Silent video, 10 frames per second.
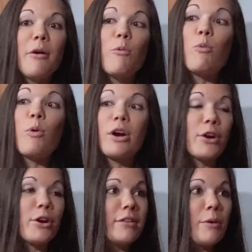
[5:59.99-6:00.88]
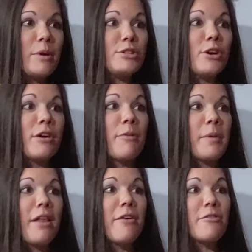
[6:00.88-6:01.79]
word that we took
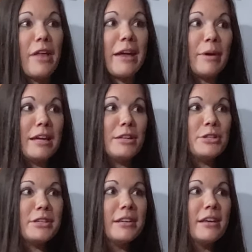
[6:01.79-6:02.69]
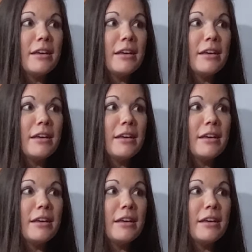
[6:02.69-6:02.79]
from another language.